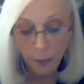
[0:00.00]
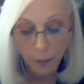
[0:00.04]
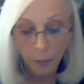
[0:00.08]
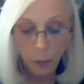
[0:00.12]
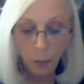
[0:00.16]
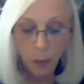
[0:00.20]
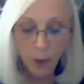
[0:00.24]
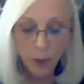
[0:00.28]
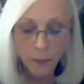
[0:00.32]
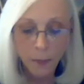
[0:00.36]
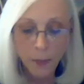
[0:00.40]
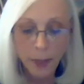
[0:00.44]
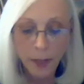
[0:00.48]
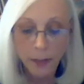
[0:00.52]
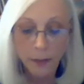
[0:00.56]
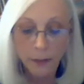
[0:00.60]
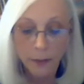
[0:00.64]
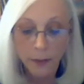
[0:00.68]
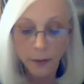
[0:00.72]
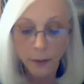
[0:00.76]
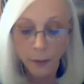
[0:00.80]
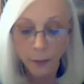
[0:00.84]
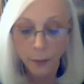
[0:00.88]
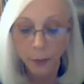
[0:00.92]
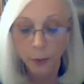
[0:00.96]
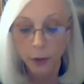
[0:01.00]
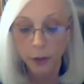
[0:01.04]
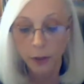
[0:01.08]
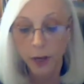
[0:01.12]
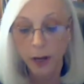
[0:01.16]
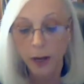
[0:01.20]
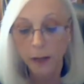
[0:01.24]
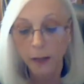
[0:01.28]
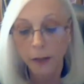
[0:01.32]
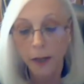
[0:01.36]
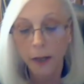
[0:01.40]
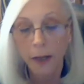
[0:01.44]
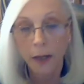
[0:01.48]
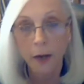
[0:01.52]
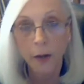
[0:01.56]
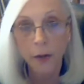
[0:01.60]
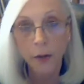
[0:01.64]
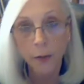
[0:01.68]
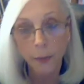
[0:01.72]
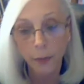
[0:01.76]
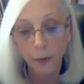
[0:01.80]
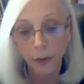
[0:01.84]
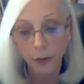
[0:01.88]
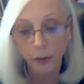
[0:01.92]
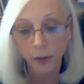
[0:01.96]
But what makes this book unlike
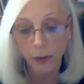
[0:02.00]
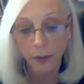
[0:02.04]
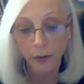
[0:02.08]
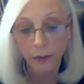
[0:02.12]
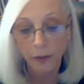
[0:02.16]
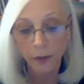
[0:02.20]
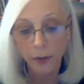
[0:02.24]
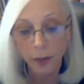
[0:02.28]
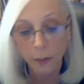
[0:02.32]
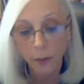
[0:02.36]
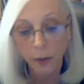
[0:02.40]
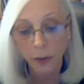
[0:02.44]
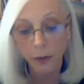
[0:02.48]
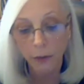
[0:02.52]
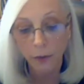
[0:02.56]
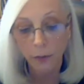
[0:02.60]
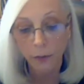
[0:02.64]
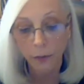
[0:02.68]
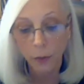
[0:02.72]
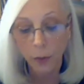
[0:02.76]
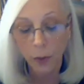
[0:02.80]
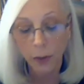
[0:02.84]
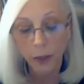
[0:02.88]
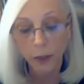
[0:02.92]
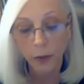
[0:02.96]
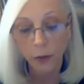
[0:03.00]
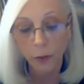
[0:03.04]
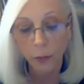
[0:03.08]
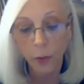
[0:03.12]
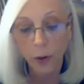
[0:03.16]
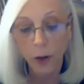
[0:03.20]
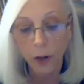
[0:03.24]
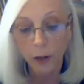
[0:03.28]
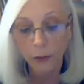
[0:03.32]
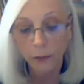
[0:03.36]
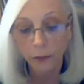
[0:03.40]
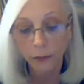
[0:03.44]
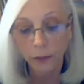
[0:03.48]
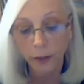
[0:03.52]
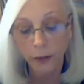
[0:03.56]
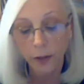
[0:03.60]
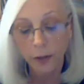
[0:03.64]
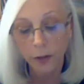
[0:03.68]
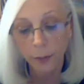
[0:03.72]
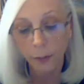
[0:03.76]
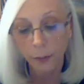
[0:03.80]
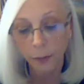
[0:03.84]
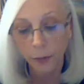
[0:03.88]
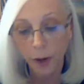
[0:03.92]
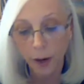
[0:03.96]
other books on the subject of 2012 and
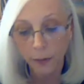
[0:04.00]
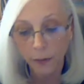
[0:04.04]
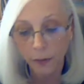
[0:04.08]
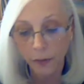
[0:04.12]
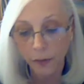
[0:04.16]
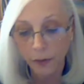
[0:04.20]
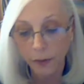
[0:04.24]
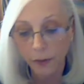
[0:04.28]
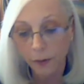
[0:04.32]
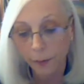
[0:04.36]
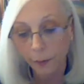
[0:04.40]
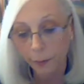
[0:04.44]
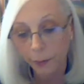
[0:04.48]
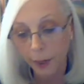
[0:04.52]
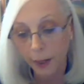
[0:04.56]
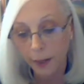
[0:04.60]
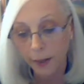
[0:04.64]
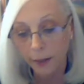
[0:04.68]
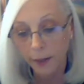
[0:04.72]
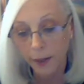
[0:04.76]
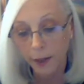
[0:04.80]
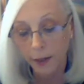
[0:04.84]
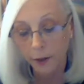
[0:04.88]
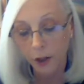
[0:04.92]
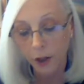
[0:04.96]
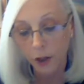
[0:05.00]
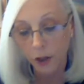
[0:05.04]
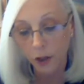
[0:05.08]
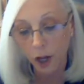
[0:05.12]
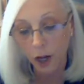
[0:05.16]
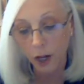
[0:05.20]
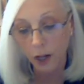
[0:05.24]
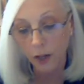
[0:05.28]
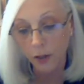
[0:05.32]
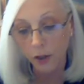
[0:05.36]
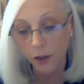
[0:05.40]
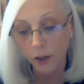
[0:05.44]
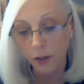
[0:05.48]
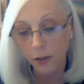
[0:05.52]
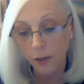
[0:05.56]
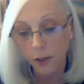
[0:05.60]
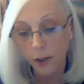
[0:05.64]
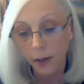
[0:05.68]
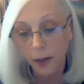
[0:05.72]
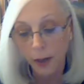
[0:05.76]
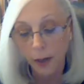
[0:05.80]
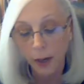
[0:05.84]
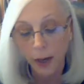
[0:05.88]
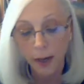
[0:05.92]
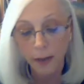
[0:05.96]
other prophecies of planetary changes
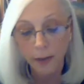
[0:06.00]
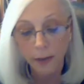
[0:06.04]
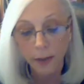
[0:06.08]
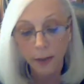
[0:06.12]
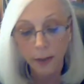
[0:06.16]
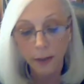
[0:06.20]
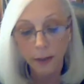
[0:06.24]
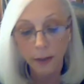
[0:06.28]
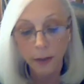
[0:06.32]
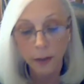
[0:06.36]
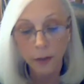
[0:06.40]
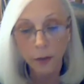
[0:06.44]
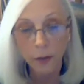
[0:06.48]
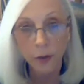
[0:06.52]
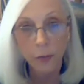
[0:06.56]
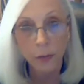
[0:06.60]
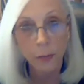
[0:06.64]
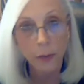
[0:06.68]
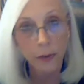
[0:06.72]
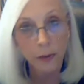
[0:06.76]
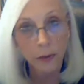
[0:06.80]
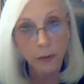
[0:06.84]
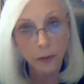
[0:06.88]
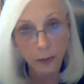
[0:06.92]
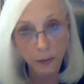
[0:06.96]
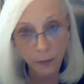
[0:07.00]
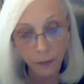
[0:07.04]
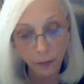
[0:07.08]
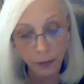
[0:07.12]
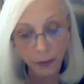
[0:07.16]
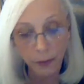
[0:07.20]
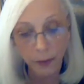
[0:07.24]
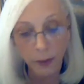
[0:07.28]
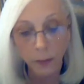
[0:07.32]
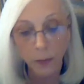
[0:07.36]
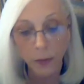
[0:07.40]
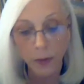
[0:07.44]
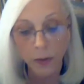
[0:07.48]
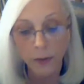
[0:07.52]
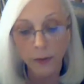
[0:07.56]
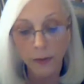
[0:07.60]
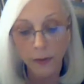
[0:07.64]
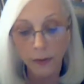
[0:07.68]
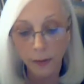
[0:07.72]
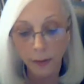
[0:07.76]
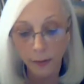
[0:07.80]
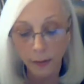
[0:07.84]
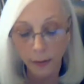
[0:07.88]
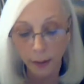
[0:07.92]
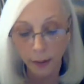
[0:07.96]
is that it deals specifically with
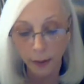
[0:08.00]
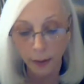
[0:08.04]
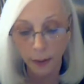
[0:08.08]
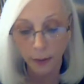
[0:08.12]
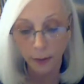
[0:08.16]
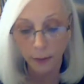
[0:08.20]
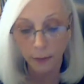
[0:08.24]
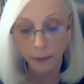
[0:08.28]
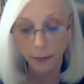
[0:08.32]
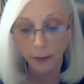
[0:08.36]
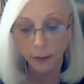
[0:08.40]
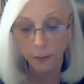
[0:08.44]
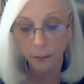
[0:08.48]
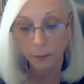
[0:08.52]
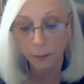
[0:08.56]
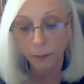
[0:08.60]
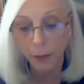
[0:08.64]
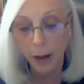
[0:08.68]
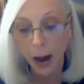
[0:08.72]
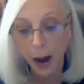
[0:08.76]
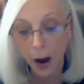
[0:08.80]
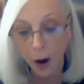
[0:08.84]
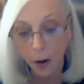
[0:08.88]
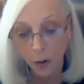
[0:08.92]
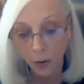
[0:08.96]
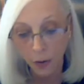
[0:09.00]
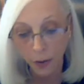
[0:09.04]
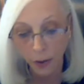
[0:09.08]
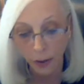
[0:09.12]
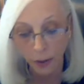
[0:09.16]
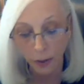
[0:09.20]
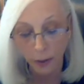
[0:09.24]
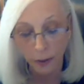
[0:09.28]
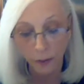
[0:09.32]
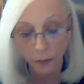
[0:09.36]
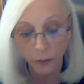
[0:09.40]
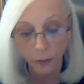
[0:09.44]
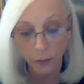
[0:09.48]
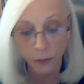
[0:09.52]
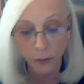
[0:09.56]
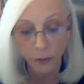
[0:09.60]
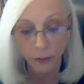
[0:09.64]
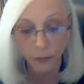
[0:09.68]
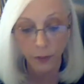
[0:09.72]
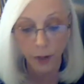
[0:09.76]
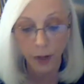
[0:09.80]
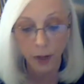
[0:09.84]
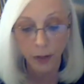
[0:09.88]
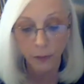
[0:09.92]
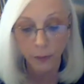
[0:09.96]
assisting us and empowering us to
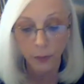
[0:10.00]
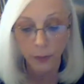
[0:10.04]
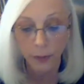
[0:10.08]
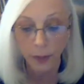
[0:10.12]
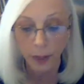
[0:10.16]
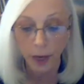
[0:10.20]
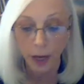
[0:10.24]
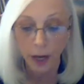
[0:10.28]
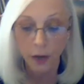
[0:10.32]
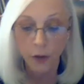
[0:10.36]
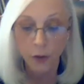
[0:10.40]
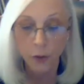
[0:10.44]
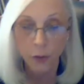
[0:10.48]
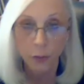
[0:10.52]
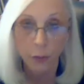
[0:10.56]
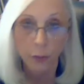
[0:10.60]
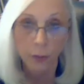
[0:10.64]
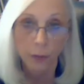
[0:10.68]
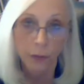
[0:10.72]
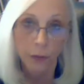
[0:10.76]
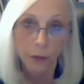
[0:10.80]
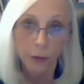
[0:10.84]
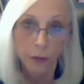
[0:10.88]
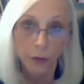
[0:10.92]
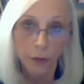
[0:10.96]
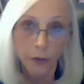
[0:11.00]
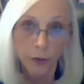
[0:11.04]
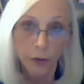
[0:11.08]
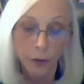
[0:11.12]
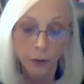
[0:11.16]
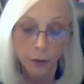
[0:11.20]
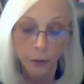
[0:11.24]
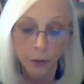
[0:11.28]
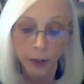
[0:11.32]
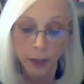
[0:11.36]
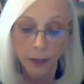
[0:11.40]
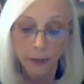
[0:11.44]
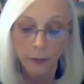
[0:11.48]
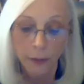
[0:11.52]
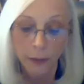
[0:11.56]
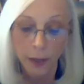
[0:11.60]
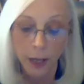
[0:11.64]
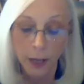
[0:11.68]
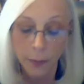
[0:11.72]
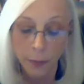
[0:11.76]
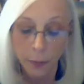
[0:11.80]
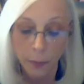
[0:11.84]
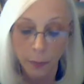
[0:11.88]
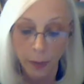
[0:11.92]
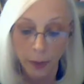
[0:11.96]
survive what the angels refer to as
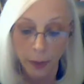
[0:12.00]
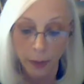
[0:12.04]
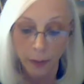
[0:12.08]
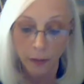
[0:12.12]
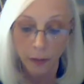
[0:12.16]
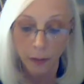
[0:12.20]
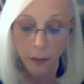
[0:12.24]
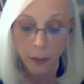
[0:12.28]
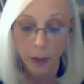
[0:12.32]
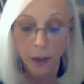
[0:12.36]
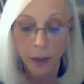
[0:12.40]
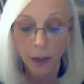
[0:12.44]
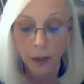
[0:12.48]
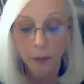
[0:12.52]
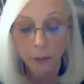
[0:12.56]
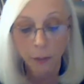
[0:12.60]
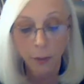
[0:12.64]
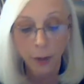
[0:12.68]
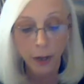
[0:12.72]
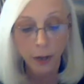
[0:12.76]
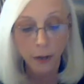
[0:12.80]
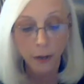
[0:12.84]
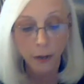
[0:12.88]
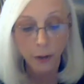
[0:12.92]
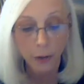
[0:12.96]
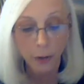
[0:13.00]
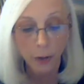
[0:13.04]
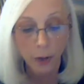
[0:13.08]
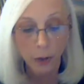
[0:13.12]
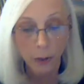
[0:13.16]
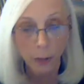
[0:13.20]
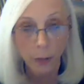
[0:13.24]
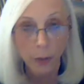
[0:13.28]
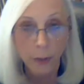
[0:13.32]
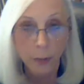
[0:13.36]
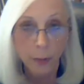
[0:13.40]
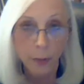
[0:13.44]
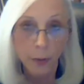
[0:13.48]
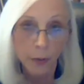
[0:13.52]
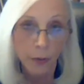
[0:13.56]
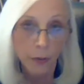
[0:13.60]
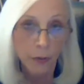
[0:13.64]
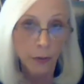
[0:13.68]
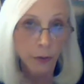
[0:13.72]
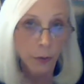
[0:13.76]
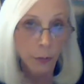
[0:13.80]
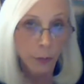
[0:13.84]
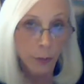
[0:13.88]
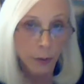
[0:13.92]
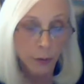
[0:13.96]
labor pains prior to our rebirth
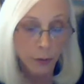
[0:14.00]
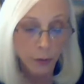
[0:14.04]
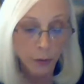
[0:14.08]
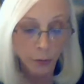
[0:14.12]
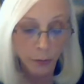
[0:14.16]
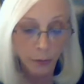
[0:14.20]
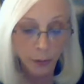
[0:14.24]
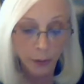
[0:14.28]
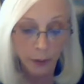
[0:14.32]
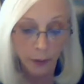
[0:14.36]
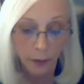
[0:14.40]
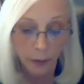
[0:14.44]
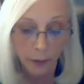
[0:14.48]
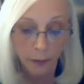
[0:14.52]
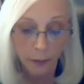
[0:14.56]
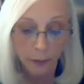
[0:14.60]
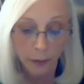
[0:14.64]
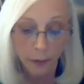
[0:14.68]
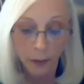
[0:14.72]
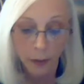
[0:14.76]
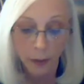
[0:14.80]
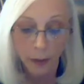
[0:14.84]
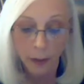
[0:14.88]
as spiritual beings.